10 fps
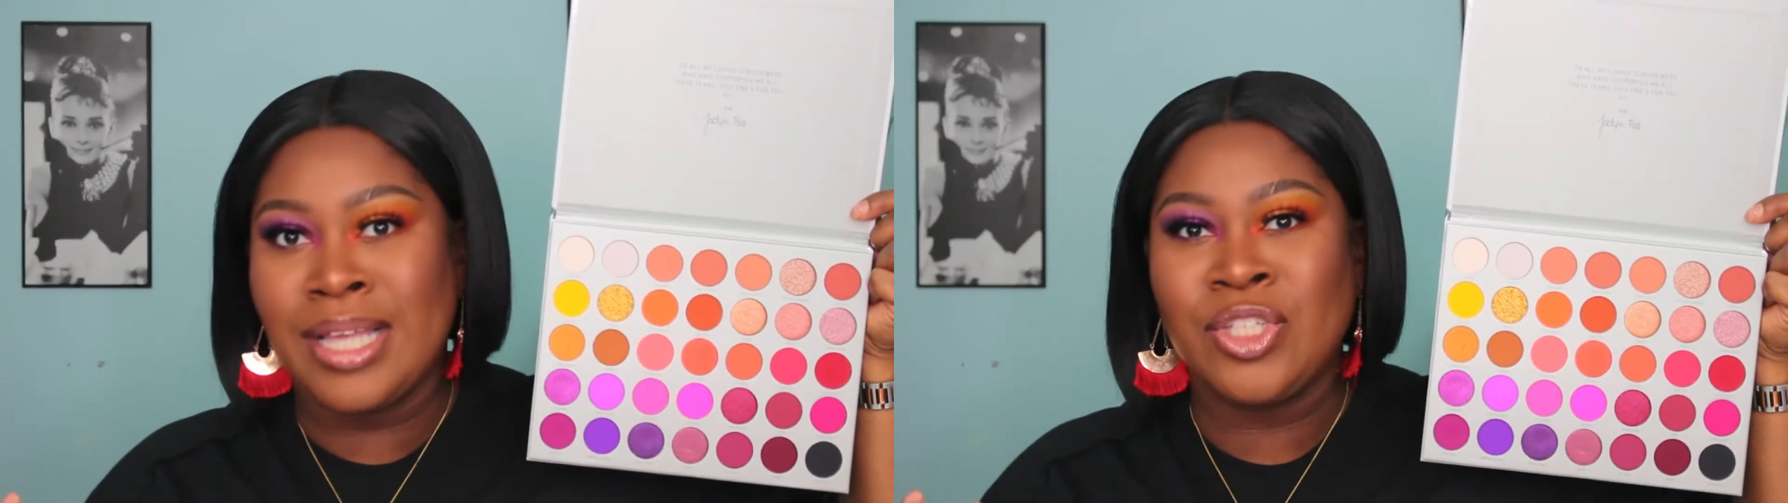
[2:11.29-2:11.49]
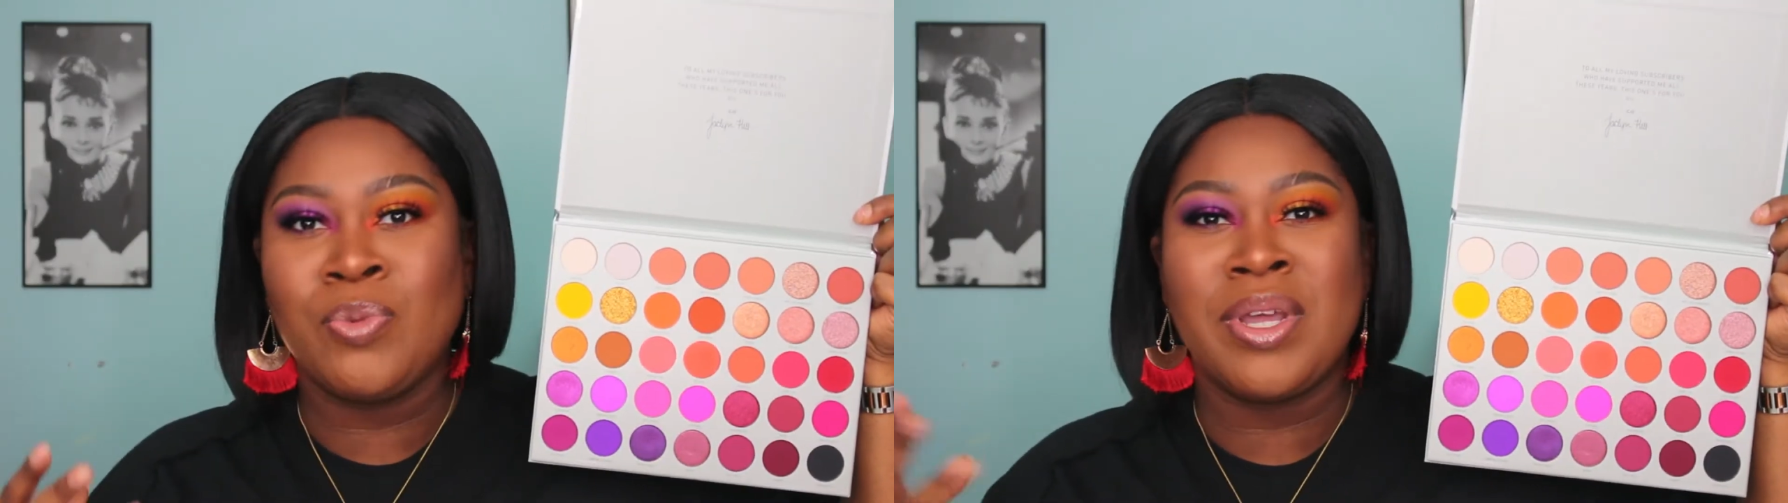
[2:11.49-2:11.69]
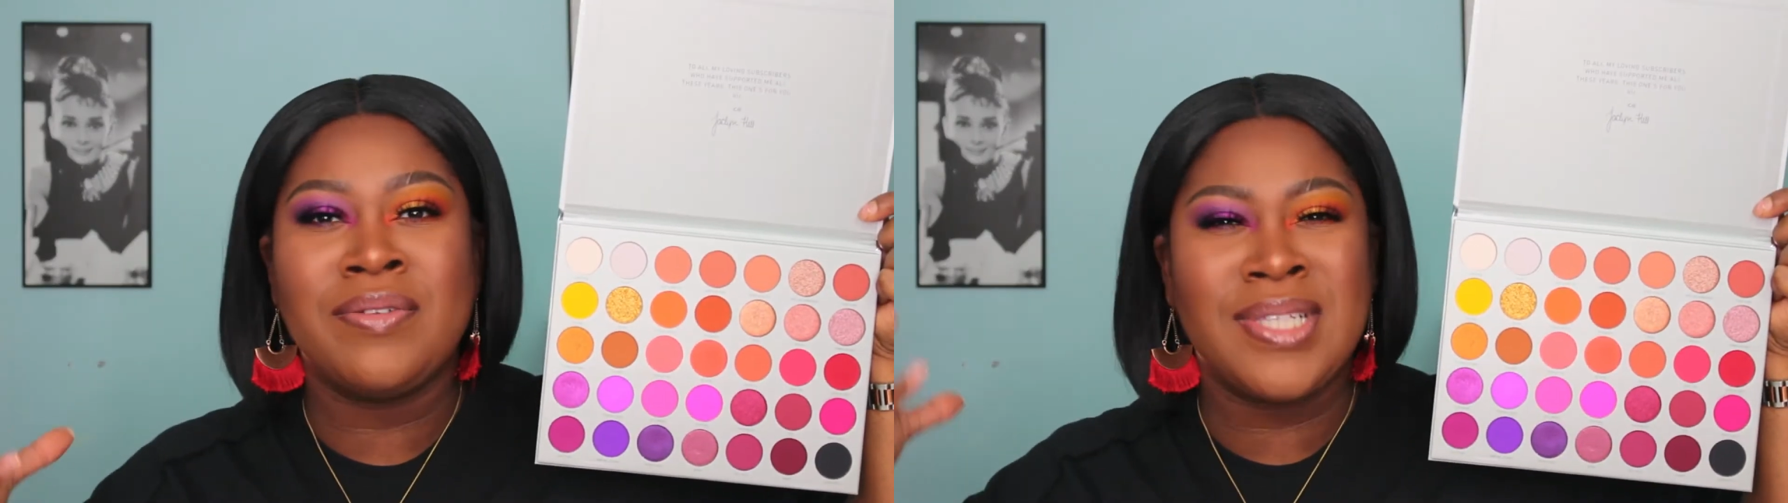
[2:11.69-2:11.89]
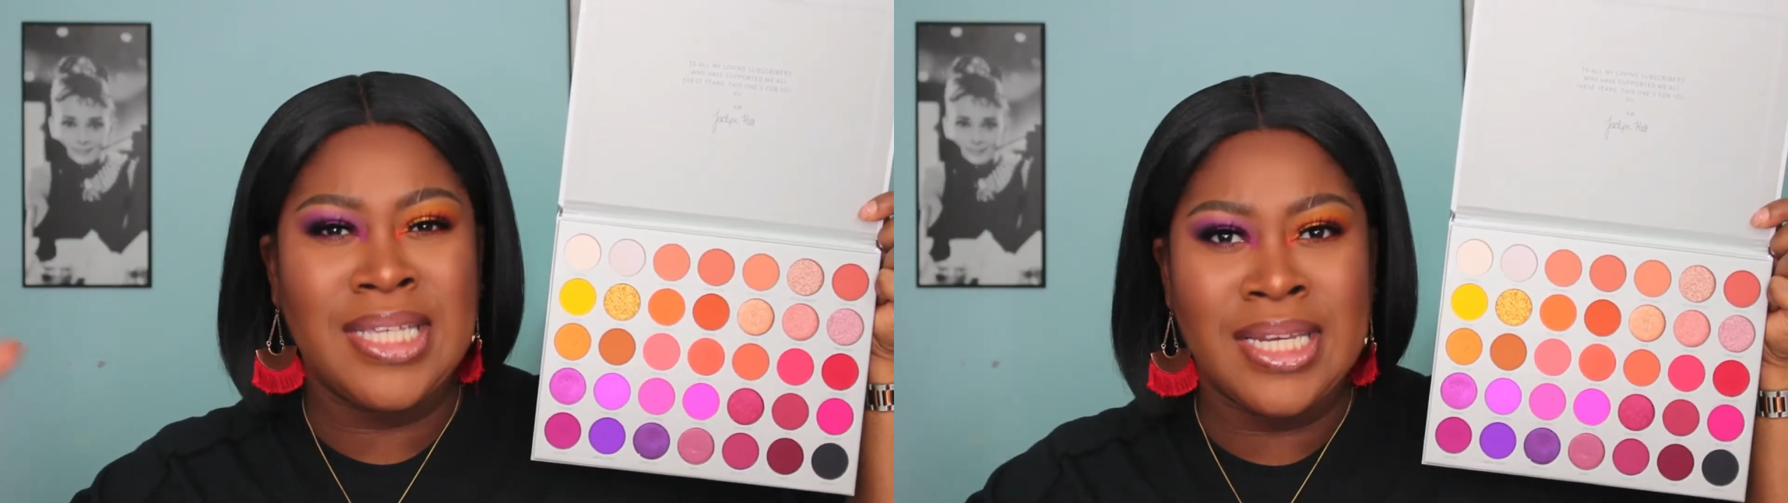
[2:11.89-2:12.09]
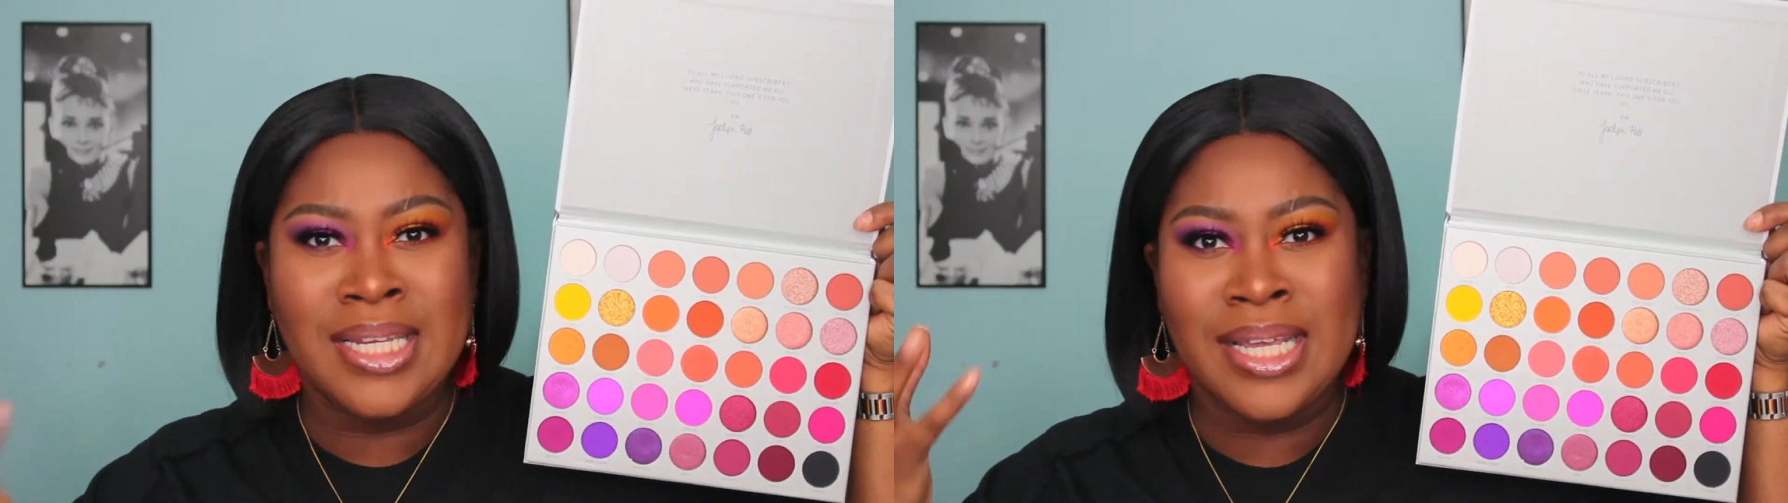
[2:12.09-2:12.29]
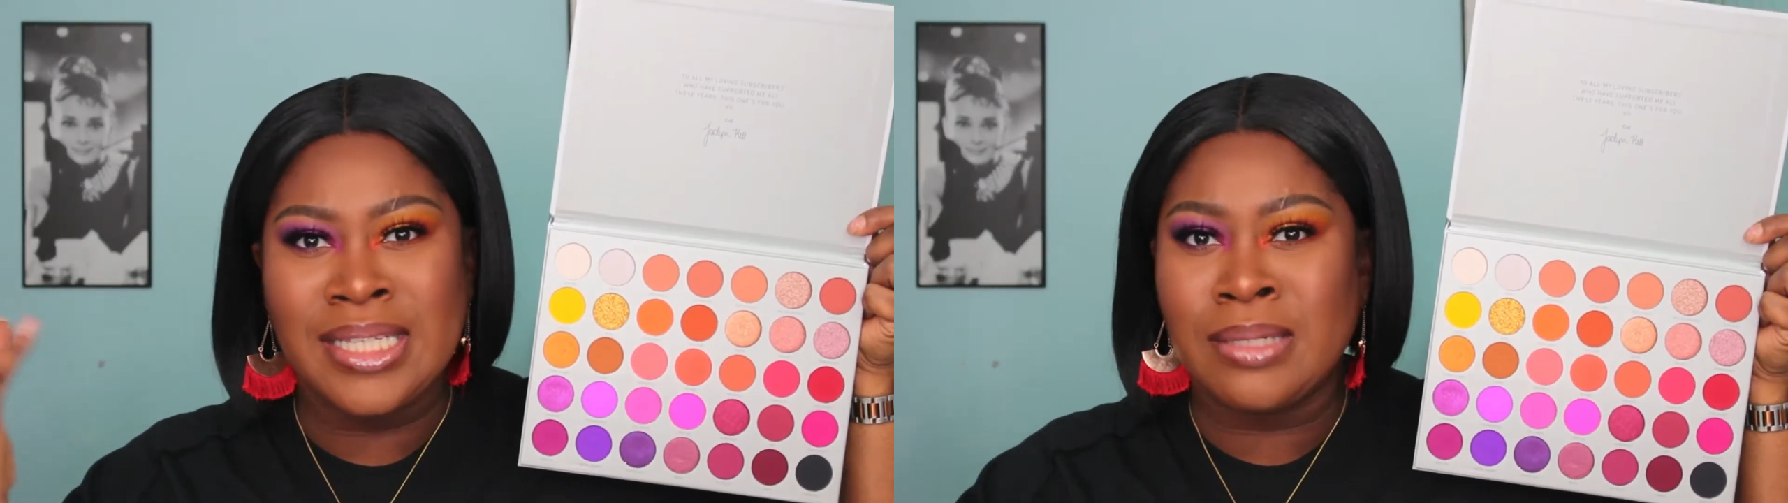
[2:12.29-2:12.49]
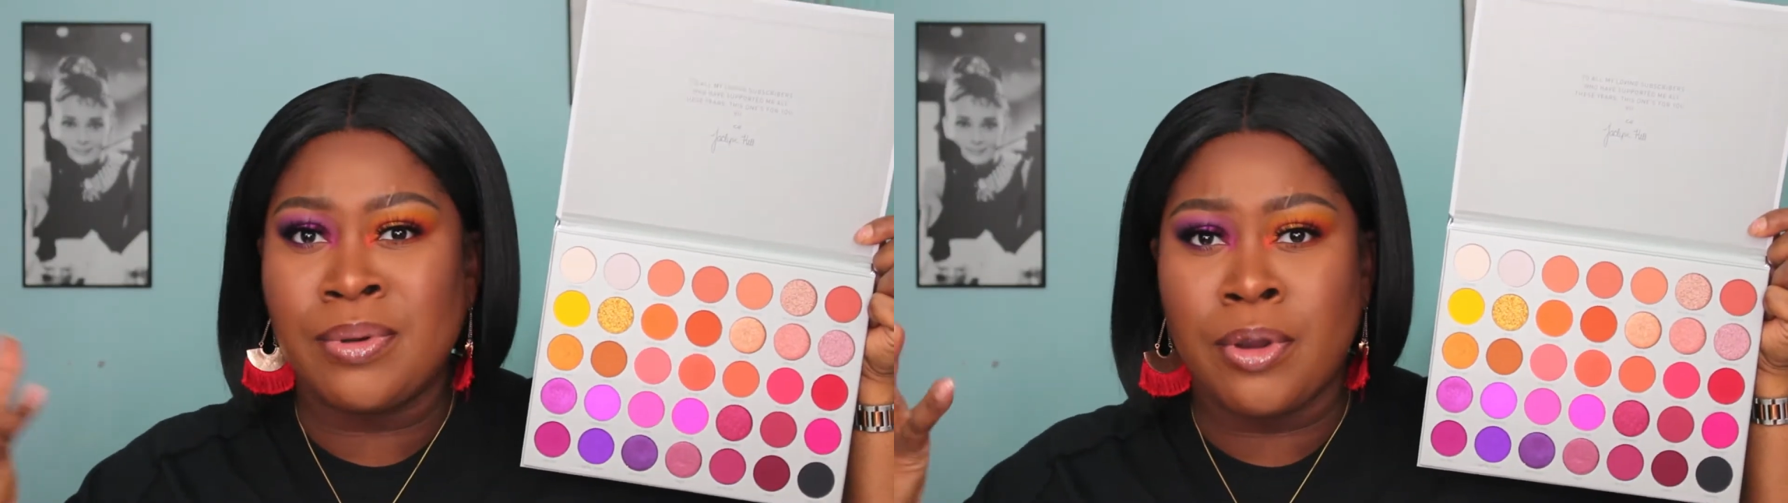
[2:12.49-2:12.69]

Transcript: as you might have seen in like some